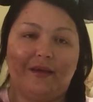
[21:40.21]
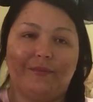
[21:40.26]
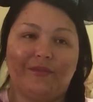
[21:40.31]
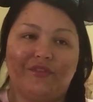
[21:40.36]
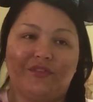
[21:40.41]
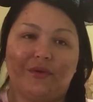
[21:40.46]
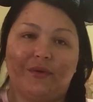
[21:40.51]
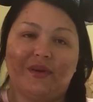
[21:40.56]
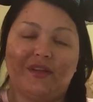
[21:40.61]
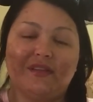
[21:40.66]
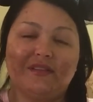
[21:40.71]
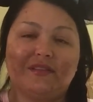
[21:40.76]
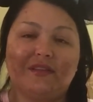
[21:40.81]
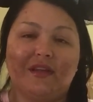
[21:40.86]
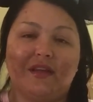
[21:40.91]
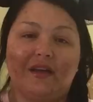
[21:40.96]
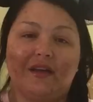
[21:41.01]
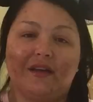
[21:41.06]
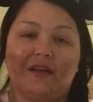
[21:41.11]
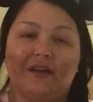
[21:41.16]
So it is
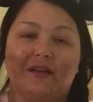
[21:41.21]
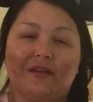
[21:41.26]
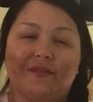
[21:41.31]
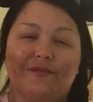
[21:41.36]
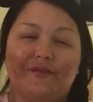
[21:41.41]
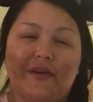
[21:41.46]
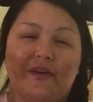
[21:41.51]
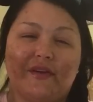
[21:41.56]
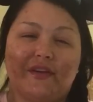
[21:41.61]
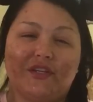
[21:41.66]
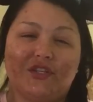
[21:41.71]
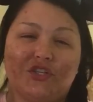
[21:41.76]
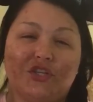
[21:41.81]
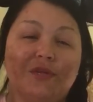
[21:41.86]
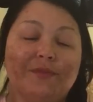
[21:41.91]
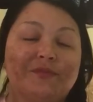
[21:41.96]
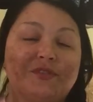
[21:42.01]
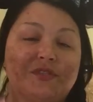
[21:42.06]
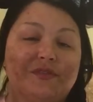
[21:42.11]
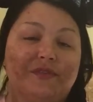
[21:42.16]
a very
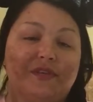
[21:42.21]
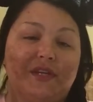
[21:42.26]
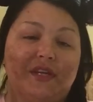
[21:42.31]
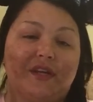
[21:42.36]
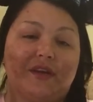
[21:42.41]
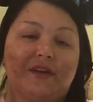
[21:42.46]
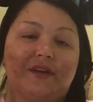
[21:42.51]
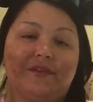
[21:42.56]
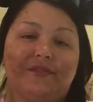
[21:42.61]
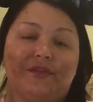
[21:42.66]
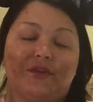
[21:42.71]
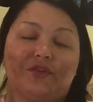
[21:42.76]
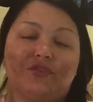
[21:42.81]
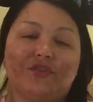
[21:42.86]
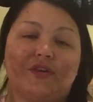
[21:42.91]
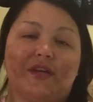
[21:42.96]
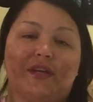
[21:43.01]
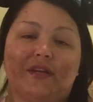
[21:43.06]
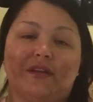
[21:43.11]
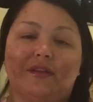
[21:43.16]
cheap souvenir if you're
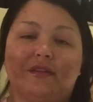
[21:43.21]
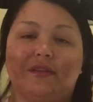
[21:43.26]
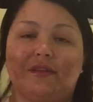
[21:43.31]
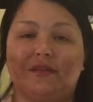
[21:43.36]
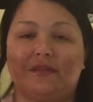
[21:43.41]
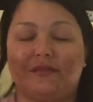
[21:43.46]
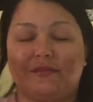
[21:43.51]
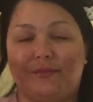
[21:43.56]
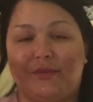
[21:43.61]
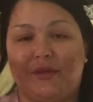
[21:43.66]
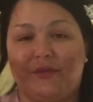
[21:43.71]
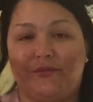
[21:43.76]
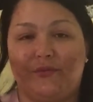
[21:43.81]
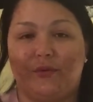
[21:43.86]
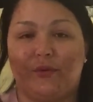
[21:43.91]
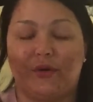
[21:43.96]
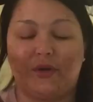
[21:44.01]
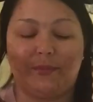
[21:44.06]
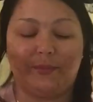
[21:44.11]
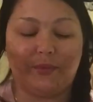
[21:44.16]
trying to be
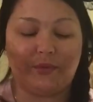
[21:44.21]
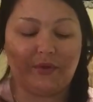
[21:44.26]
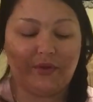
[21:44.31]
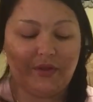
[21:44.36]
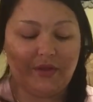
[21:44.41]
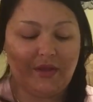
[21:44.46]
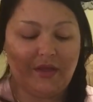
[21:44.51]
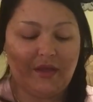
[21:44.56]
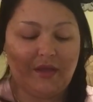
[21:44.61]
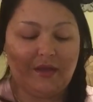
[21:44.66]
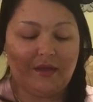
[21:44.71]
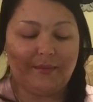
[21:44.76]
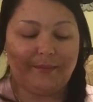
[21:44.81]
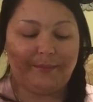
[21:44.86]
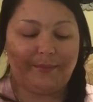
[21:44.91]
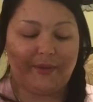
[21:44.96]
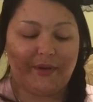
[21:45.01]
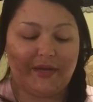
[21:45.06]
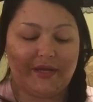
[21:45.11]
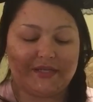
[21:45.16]
affordable,
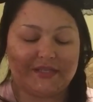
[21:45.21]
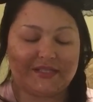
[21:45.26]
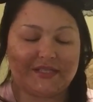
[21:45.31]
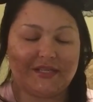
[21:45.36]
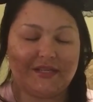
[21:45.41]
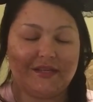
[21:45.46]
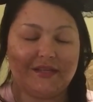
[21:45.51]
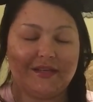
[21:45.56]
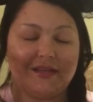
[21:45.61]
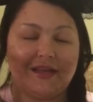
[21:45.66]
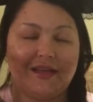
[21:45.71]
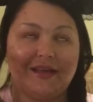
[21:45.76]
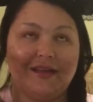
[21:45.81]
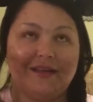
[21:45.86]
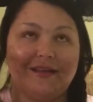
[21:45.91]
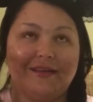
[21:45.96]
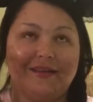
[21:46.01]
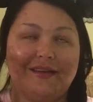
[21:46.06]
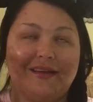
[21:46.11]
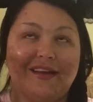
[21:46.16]
but
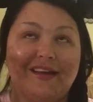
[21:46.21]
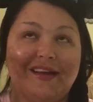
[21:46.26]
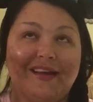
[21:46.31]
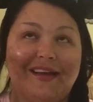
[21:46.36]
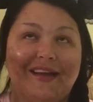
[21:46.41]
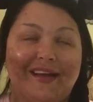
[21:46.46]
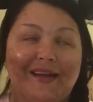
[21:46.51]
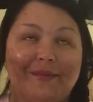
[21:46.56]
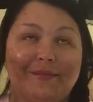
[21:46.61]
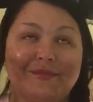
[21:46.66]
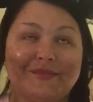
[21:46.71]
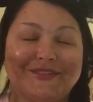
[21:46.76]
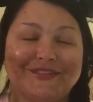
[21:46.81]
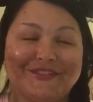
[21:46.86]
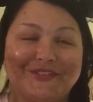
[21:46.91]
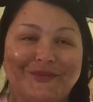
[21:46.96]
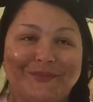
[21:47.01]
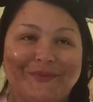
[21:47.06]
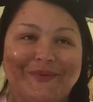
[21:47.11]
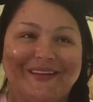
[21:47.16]
I'm
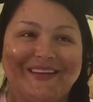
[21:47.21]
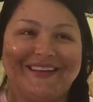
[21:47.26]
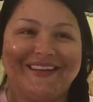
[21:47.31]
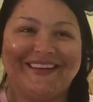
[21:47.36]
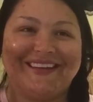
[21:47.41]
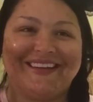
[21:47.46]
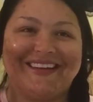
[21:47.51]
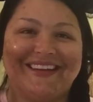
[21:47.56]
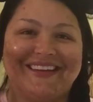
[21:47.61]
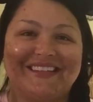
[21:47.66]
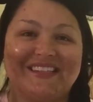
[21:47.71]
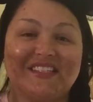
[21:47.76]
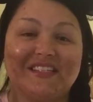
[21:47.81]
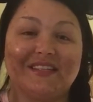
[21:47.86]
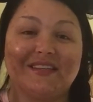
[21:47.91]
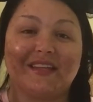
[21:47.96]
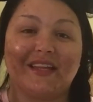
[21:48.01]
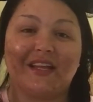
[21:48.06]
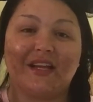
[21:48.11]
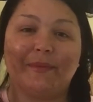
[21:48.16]
stupid and I
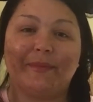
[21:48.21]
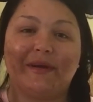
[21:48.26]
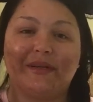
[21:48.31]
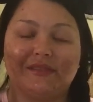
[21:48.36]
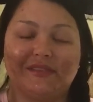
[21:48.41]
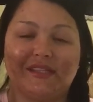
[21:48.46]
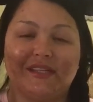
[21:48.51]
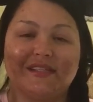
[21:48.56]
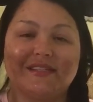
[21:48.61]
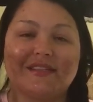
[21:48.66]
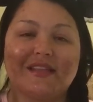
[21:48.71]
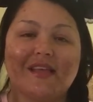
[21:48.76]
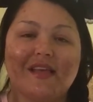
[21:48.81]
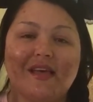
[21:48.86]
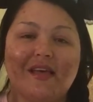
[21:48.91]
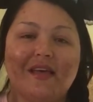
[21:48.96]
didn't think about this.